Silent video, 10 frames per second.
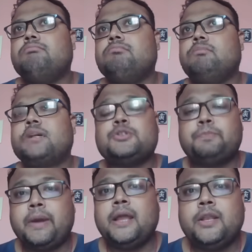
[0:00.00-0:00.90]
much
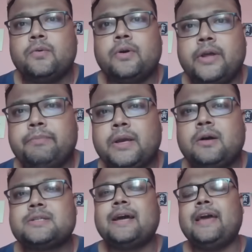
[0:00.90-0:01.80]
pain you are in,
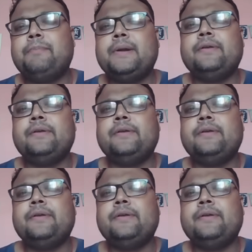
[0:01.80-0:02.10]
because I have been